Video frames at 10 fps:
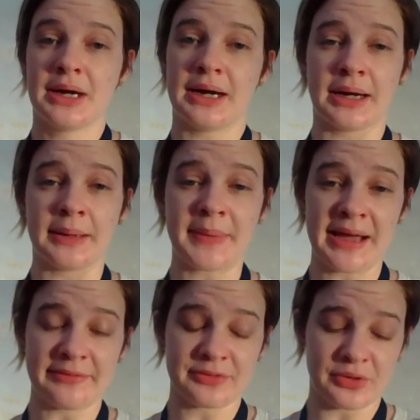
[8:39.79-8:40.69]

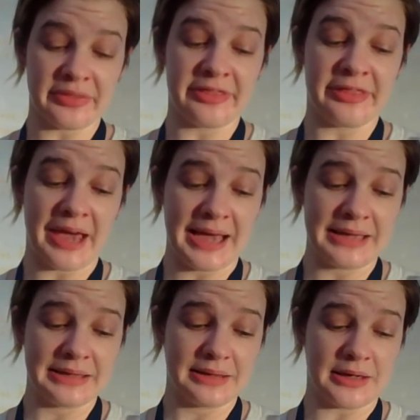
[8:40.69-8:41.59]
After
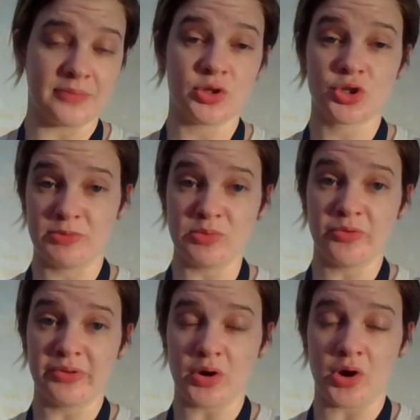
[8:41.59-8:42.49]
that, you should be
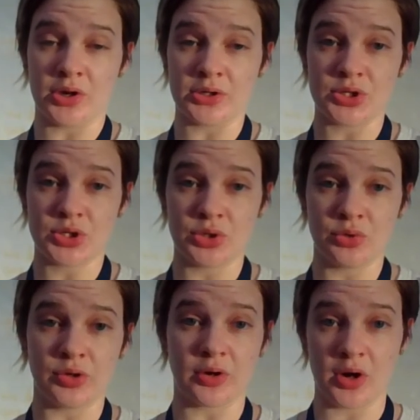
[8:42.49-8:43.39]
moving on to
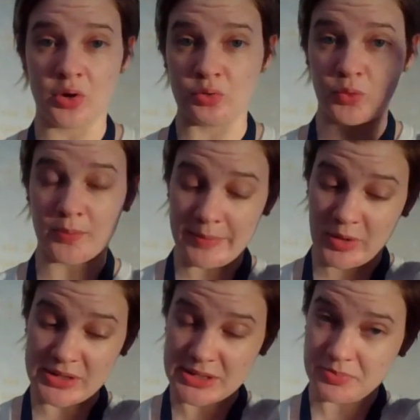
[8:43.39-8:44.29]
your ode.
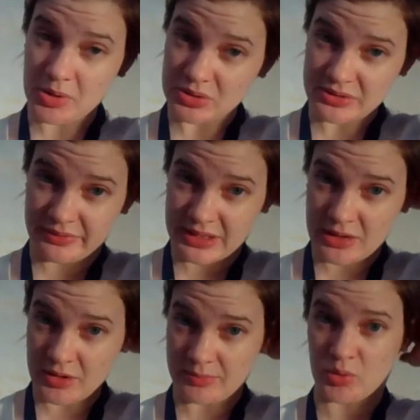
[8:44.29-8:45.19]
Remember, I did post a
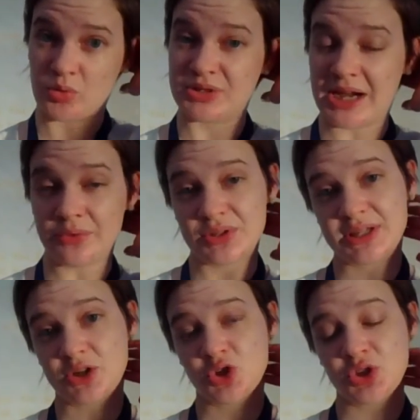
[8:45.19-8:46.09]
video that broke down the
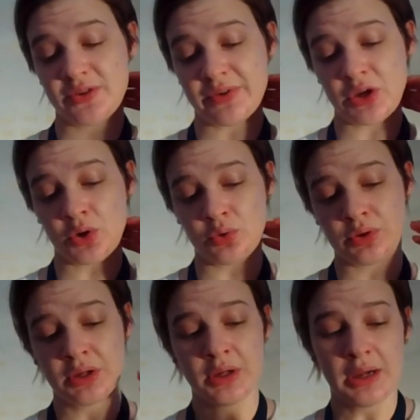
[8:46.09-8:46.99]
sections of an
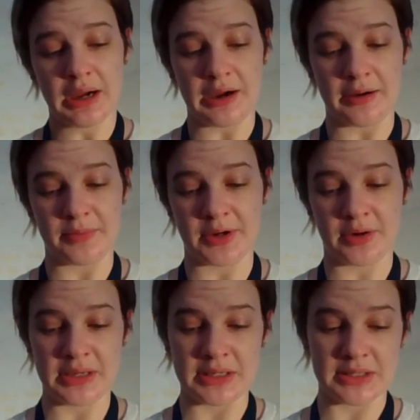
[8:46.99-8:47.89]
ode. There
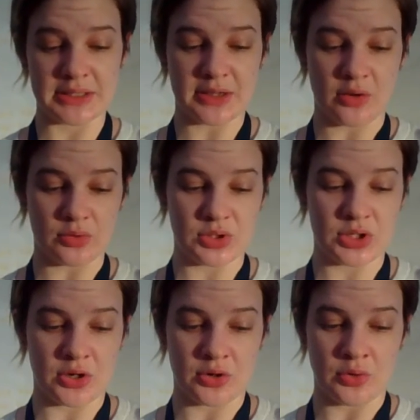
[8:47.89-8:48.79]
is
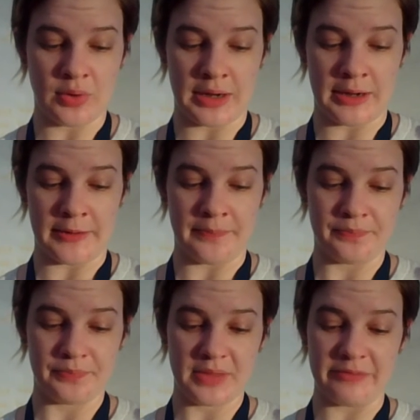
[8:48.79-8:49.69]
also
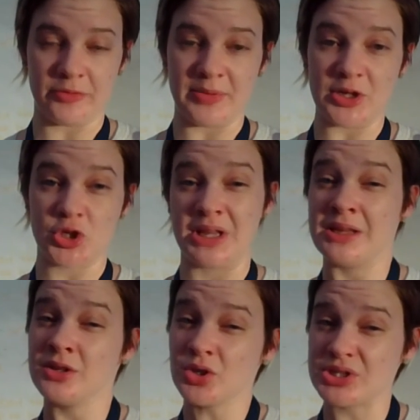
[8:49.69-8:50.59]
information
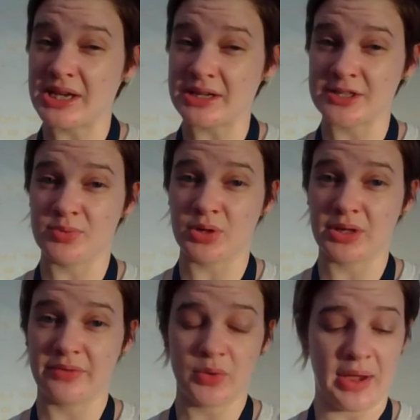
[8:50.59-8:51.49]
in your textbook
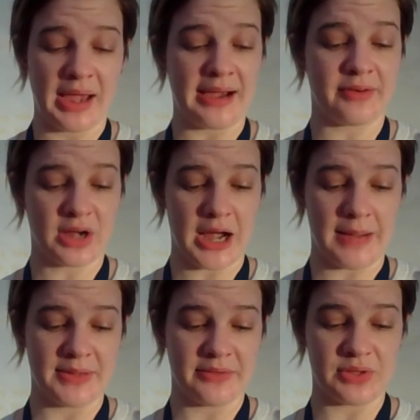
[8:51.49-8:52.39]
if you have a
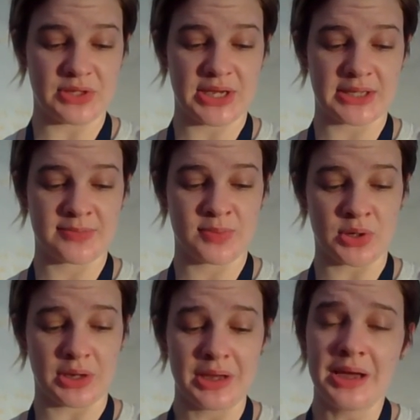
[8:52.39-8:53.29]
copy of the
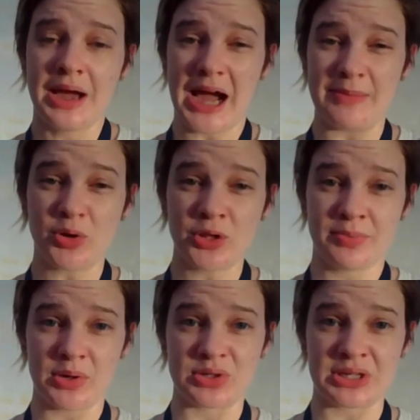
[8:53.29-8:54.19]
textbook. I'm only
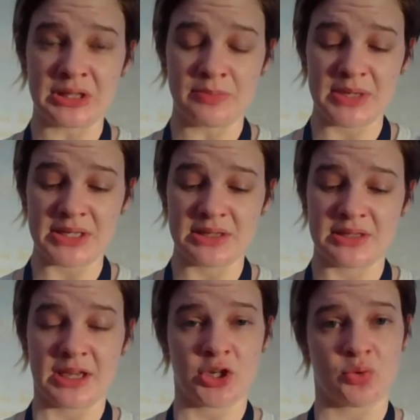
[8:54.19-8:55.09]
posting the
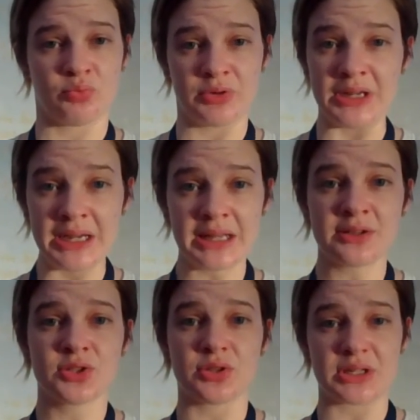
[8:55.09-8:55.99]
pieces that you're
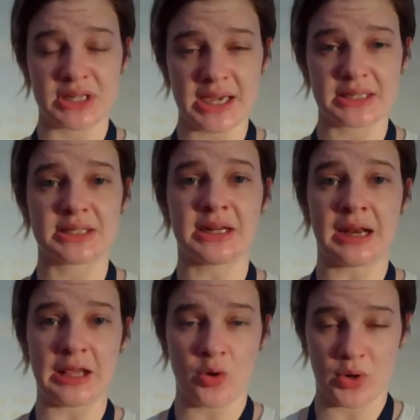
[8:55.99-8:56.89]
needing, so the text and
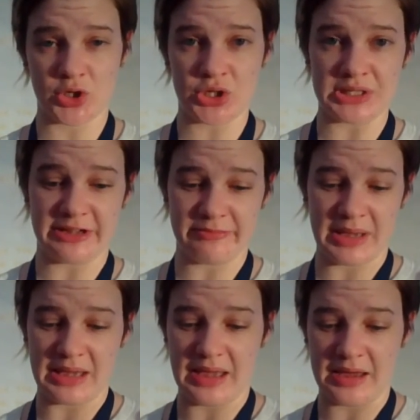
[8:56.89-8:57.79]
any questions I've
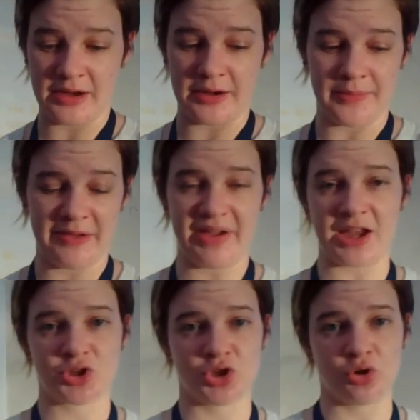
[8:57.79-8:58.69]
have
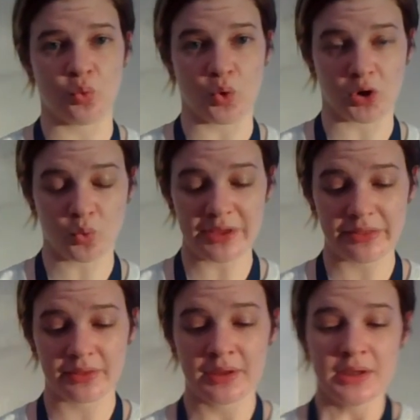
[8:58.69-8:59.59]
asked you to work with.
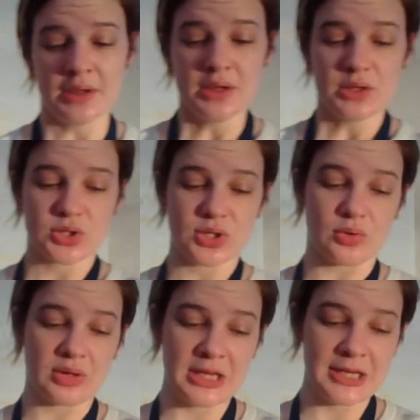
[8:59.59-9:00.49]

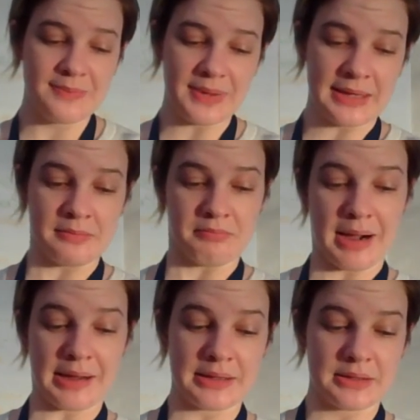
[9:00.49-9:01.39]
So keep in
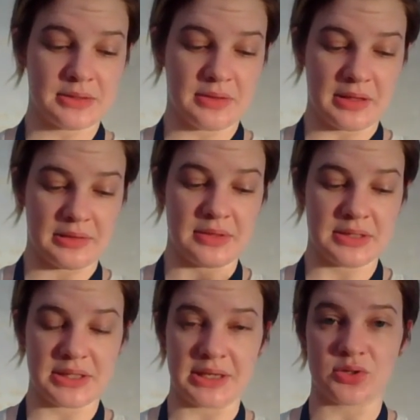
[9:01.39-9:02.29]
mind that
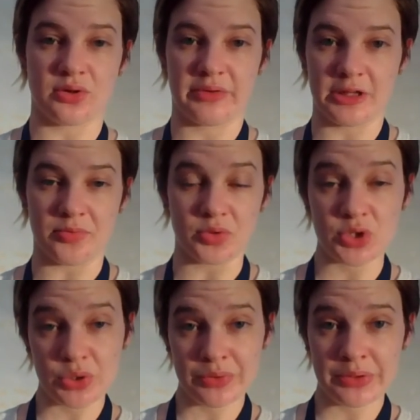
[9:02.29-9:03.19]
these things are available
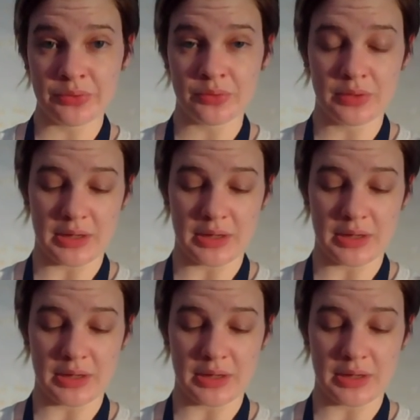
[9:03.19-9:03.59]
to you.